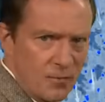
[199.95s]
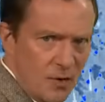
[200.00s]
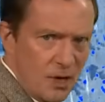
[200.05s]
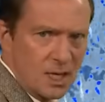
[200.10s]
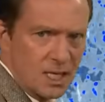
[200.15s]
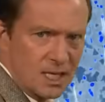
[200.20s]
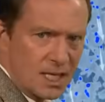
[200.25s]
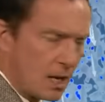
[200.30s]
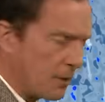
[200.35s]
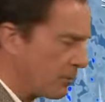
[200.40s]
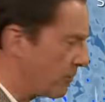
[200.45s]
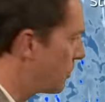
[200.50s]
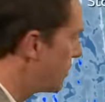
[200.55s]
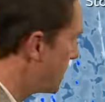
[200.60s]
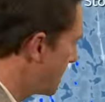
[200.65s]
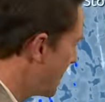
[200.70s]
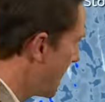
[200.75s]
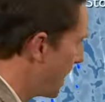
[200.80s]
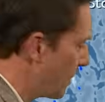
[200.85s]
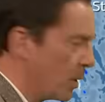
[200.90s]
further south through
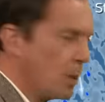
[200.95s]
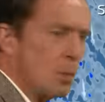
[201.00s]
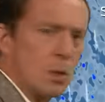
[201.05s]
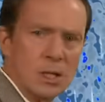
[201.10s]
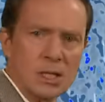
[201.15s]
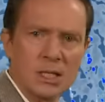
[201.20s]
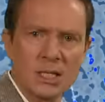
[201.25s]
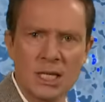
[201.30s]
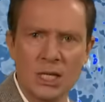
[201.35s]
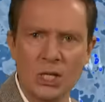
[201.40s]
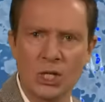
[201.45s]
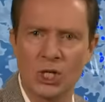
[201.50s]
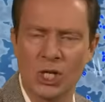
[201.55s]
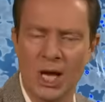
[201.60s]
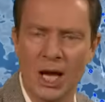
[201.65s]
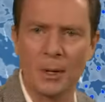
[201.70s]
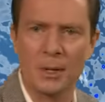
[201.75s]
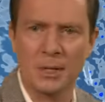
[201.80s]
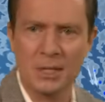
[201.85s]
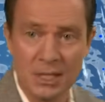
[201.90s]
the day we will see
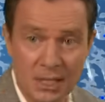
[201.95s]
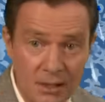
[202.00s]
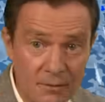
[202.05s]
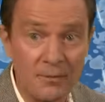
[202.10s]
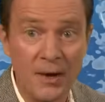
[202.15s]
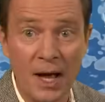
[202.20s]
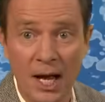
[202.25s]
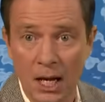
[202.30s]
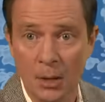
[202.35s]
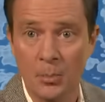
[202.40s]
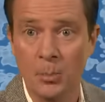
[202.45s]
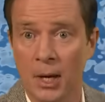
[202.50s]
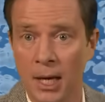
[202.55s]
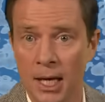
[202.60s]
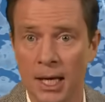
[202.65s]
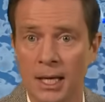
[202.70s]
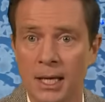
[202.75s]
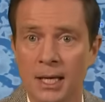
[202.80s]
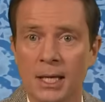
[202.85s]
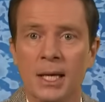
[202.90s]
showers
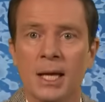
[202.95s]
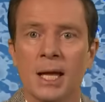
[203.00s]
developing